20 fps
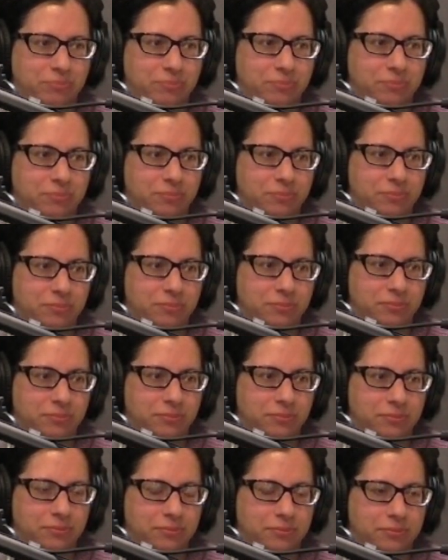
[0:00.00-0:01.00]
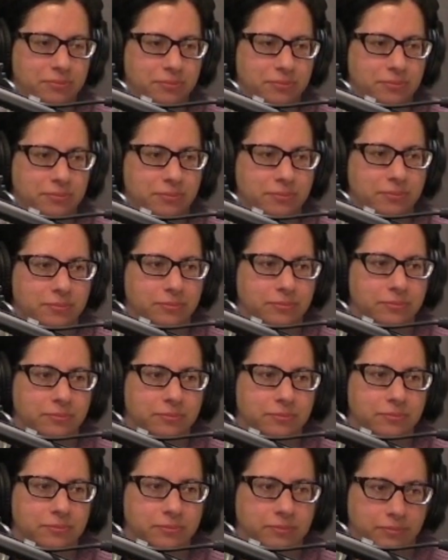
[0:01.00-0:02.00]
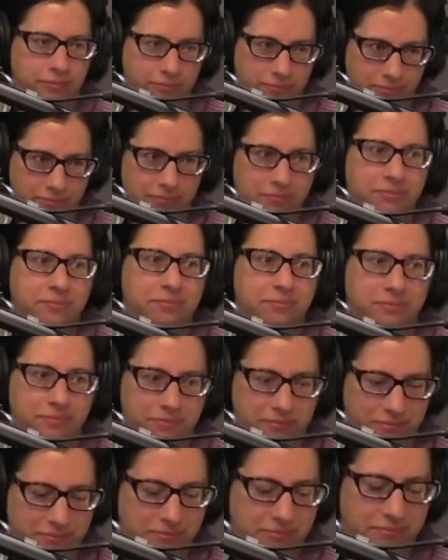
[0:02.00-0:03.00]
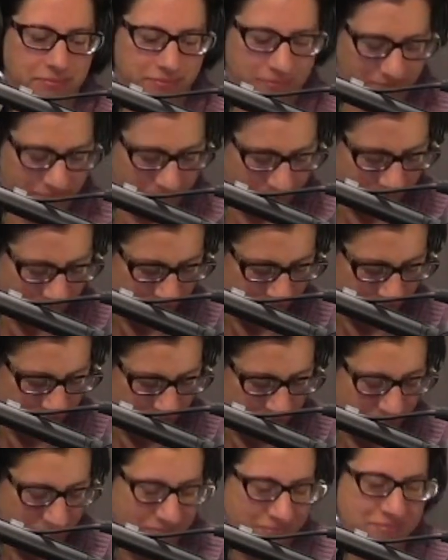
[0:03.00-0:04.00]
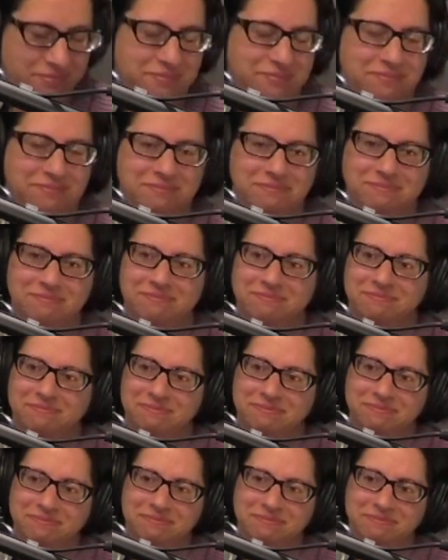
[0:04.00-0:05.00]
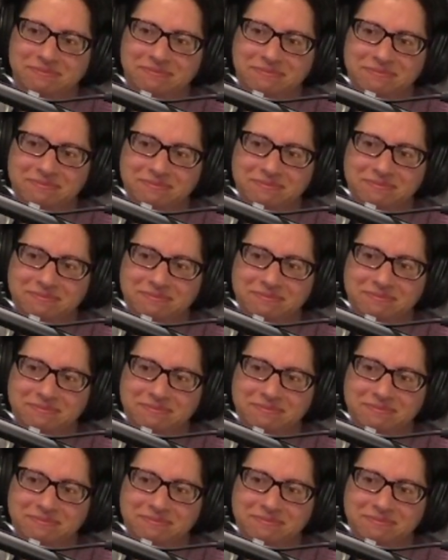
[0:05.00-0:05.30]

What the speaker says: No words are spoken by the person on screen.